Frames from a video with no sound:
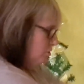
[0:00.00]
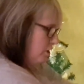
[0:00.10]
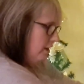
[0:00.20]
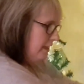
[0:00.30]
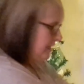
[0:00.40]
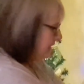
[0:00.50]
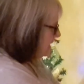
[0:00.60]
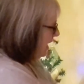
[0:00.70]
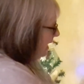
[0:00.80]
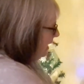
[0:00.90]
Charlotte
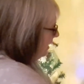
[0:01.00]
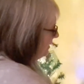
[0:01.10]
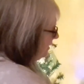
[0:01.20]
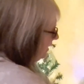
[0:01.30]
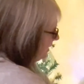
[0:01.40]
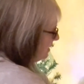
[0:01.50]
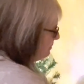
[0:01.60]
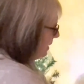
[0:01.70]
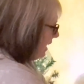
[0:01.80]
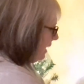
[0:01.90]
needs a hat. You gotta
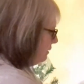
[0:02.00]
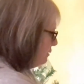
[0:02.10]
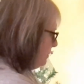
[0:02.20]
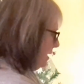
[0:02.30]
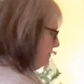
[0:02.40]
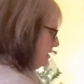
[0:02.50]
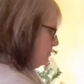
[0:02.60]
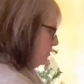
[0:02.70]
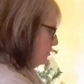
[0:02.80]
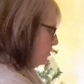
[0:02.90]
keep a hat on the
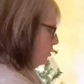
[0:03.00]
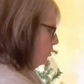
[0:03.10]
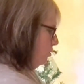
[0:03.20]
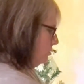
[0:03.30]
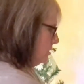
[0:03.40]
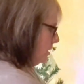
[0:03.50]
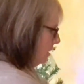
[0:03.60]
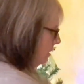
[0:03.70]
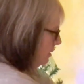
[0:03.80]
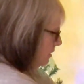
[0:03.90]
babies when they're cold.
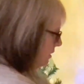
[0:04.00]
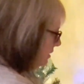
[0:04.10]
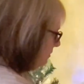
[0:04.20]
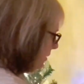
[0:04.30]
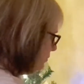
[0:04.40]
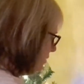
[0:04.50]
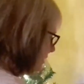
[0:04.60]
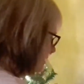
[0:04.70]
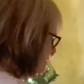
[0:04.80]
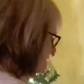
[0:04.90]
Am I
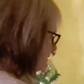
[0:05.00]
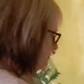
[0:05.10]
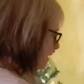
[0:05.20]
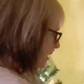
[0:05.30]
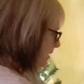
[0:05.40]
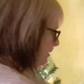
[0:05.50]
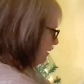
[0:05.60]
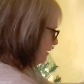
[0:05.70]
putting this on right?